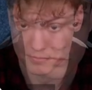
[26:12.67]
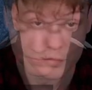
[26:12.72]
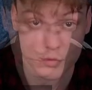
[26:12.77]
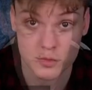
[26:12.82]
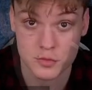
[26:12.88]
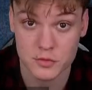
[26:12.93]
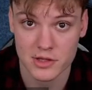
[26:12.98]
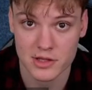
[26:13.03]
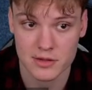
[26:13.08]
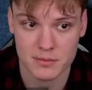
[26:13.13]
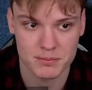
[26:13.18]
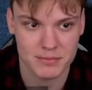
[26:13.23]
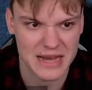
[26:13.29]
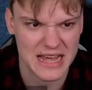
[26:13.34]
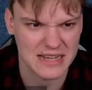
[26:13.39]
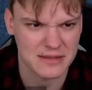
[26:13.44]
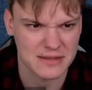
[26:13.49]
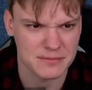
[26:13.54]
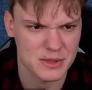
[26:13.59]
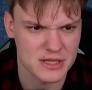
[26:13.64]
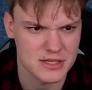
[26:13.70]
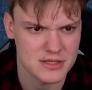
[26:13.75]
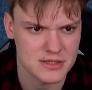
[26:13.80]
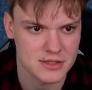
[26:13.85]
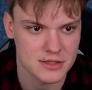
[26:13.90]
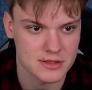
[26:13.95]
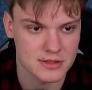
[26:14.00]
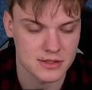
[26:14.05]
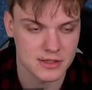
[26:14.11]
We do get the black
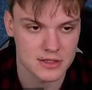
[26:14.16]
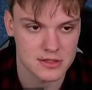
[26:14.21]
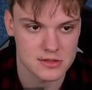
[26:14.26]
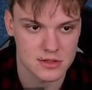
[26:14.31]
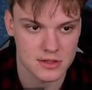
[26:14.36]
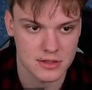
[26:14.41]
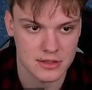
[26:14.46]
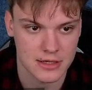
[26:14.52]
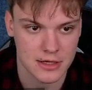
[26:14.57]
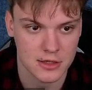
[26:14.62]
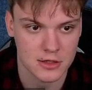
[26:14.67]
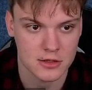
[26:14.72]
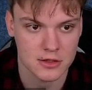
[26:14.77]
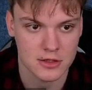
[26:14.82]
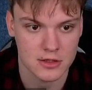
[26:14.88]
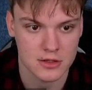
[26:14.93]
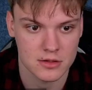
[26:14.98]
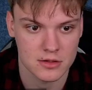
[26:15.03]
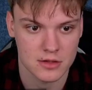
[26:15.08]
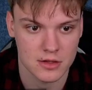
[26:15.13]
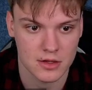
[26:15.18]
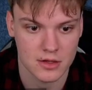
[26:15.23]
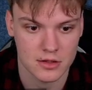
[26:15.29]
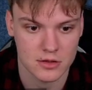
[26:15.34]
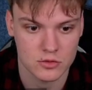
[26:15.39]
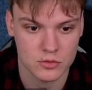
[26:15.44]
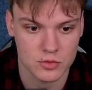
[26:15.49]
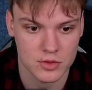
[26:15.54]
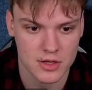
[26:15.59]
pieces against a
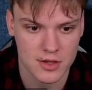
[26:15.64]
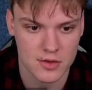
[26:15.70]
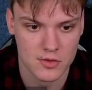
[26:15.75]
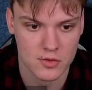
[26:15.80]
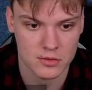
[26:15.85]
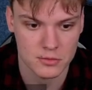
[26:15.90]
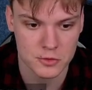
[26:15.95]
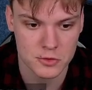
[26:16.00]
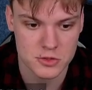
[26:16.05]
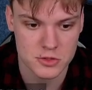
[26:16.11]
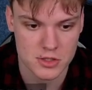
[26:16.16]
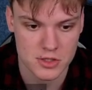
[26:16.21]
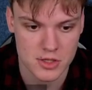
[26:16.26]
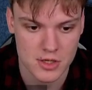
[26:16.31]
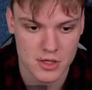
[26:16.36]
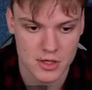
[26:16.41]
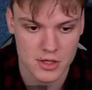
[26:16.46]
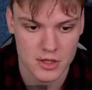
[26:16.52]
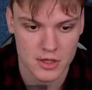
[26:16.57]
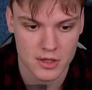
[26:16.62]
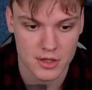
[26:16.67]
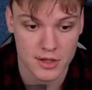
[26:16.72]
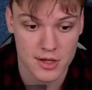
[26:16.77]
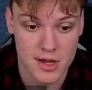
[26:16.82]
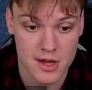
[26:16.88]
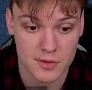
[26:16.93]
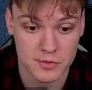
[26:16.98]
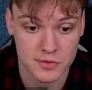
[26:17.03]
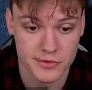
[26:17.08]
1920 almost,
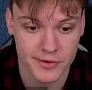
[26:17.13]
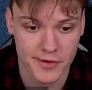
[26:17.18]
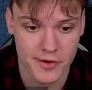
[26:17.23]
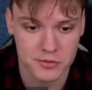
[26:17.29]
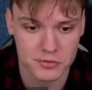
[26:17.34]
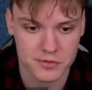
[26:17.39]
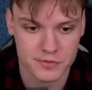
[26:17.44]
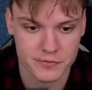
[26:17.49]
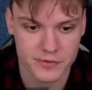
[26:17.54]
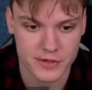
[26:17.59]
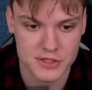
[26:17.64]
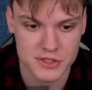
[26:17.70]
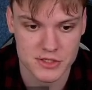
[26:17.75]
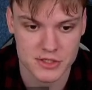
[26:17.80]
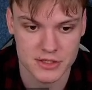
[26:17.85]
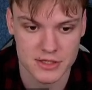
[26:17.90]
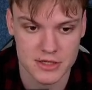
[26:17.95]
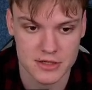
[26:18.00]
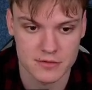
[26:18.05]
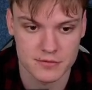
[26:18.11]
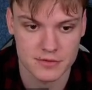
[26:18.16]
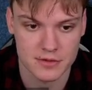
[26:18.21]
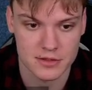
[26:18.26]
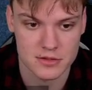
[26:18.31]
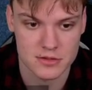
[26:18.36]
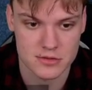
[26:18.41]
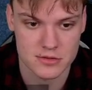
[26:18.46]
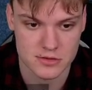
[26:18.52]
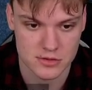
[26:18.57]
and we'll try out the French
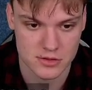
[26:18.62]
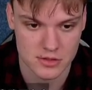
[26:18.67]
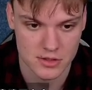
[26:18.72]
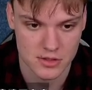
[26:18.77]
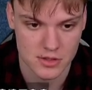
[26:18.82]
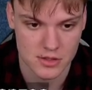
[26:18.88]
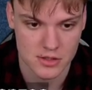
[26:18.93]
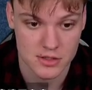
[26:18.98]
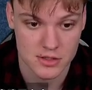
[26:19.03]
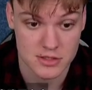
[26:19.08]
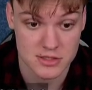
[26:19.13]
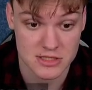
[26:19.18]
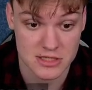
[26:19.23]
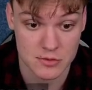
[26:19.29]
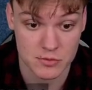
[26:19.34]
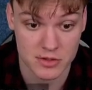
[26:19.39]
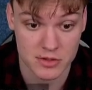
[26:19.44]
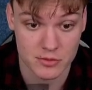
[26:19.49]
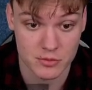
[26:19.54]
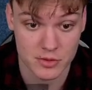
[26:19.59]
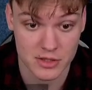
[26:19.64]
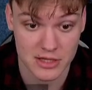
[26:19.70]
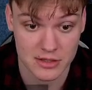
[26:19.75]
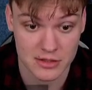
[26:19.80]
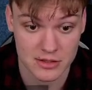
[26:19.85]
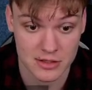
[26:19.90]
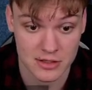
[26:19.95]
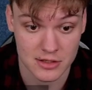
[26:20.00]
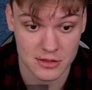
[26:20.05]
defense, see whether we
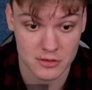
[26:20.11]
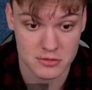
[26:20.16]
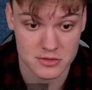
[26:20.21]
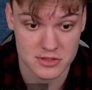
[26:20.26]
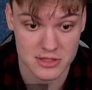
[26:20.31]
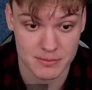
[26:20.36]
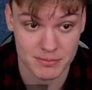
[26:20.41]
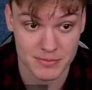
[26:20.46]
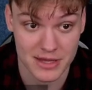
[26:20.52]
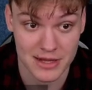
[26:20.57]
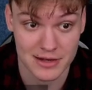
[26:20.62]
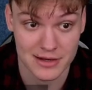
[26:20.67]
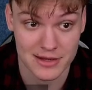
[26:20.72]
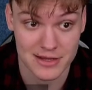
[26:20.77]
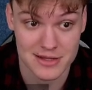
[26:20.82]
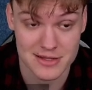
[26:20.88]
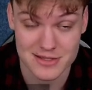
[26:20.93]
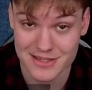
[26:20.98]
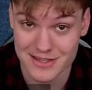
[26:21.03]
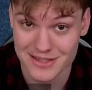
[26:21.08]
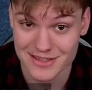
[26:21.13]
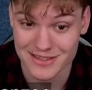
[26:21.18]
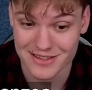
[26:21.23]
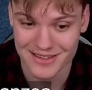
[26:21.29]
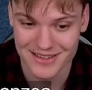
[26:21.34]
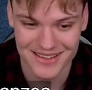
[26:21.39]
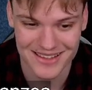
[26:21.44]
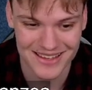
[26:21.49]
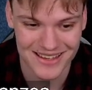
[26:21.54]
can get into some main lines. And
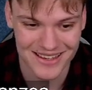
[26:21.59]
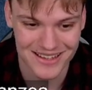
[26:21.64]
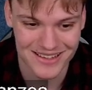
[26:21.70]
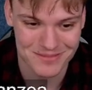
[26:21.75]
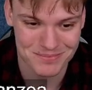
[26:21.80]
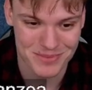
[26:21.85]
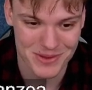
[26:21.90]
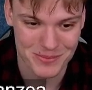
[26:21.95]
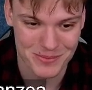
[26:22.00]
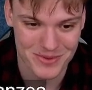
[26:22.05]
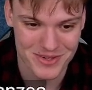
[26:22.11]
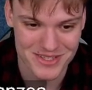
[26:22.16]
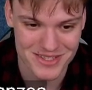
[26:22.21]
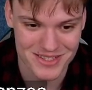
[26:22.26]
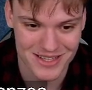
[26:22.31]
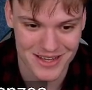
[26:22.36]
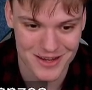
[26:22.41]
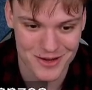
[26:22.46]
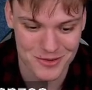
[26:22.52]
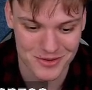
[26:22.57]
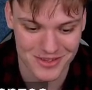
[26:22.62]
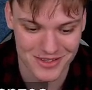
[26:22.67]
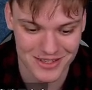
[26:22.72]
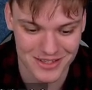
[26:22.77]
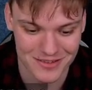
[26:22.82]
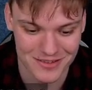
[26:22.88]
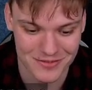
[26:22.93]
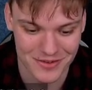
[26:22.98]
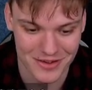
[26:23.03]
again, people just take on
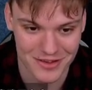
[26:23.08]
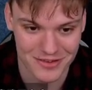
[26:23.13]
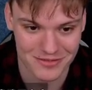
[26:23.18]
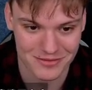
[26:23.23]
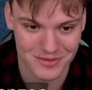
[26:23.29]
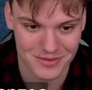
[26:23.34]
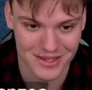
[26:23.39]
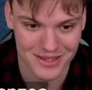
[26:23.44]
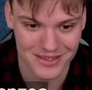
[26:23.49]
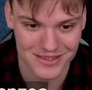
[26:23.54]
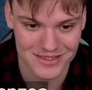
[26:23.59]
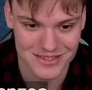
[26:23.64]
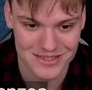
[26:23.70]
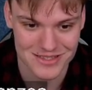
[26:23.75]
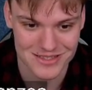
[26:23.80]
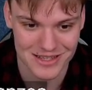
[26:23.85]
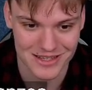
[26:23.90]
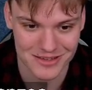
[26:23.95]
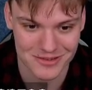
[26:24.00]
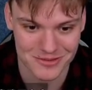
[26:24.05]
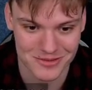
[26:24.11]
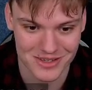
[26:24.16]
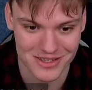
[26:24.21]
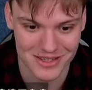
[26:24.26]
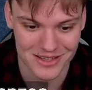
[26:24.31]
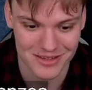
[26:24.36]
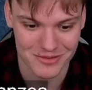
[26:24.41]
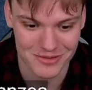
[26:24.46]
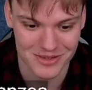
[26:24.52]
d5, man. This is like
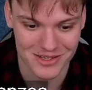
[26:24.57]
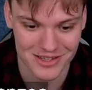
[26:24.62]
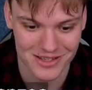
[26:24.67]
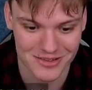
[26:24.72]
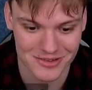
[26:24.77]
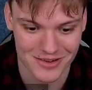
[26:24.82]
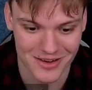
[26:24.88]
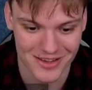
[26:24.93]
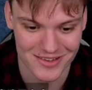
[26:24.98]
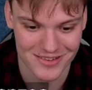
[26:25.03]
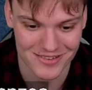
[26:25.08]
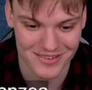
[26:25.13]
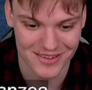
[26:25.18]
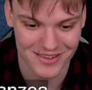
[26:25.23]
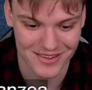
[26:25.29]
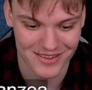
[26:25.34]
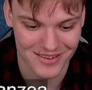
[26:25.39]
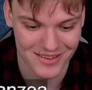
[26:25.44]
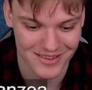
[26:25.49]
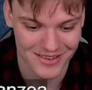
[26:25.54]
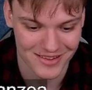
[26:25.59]
really, really crazy.